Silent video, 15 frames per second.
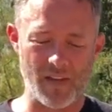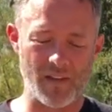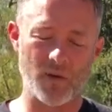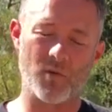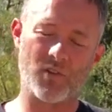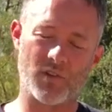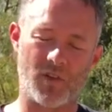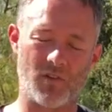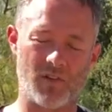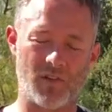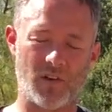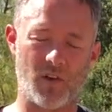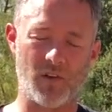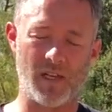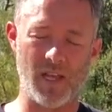I think we're just going to
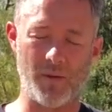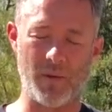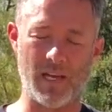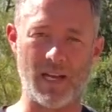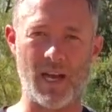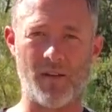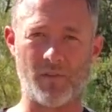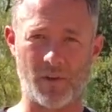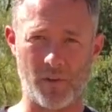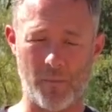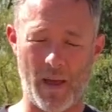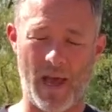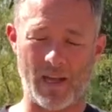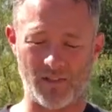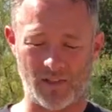start naming it after
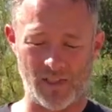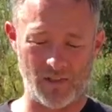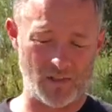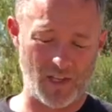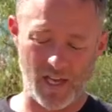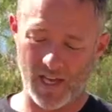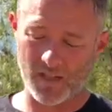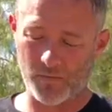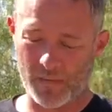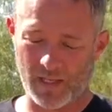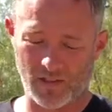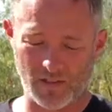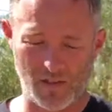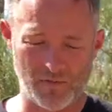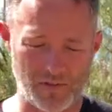capacity size
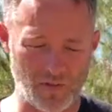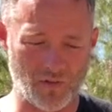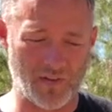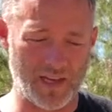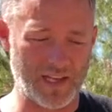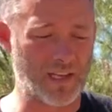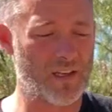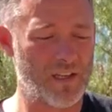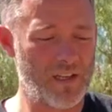because I feel like